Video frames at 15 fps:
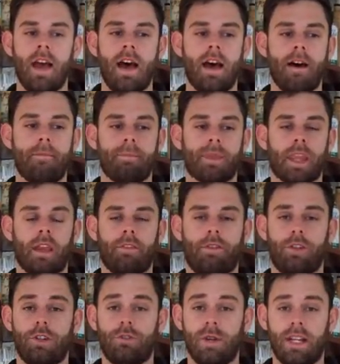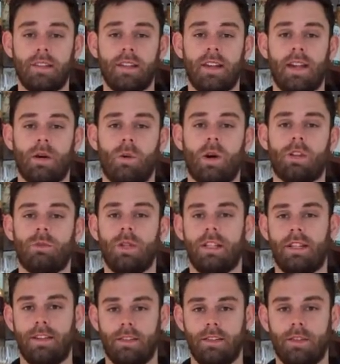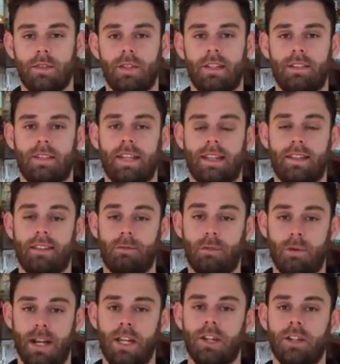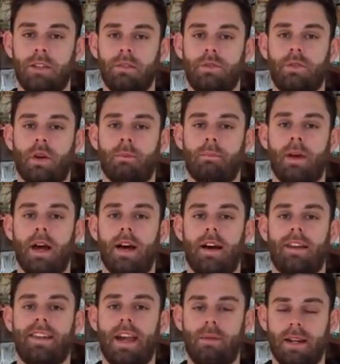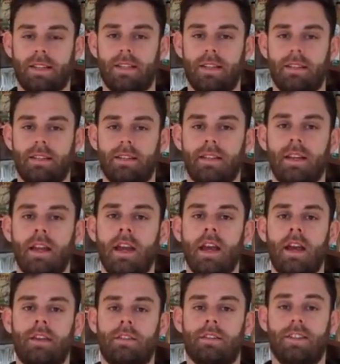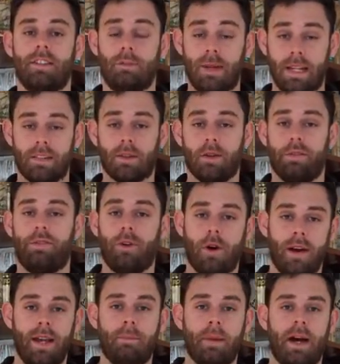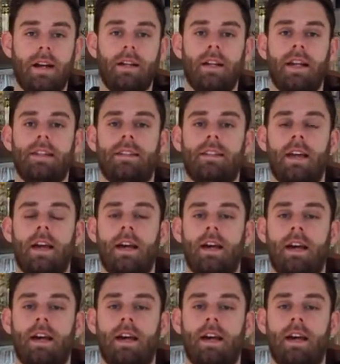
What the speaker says: For the drinks here, what we tend to do is get inspiration from characters. So this drink is called For Emma, and